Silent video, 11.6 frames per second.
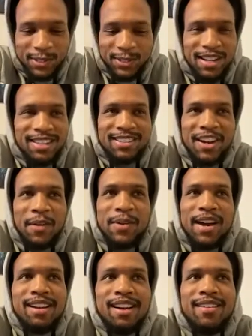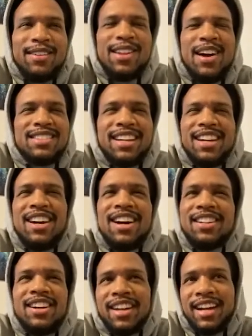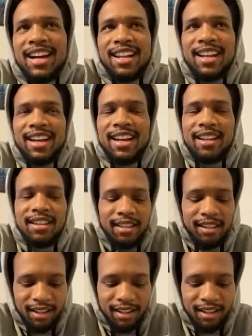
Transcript: trying to talk me out of it, and I was like, oh no, I got it.